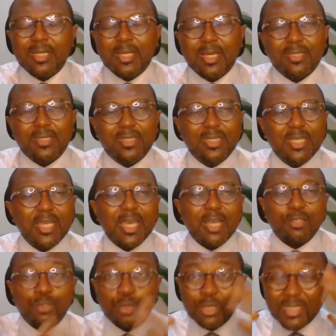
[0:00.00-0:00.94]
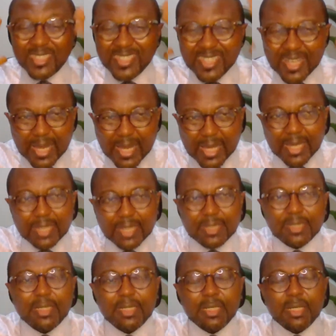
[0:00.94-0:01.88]
a seer, to see ahead,
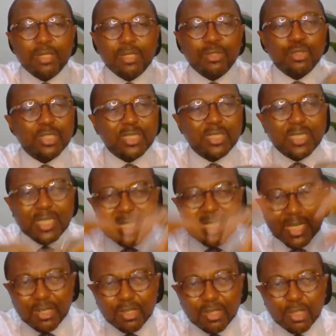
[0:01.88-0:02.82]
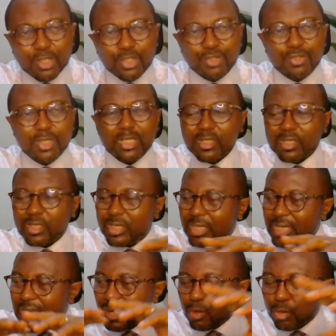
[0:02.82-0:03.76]
to see the industry, to see
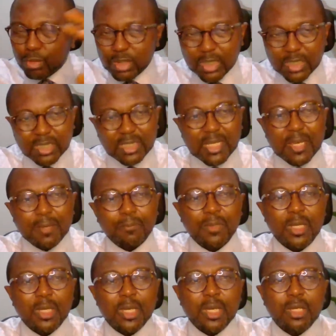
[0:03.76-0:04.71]
the ecosystem,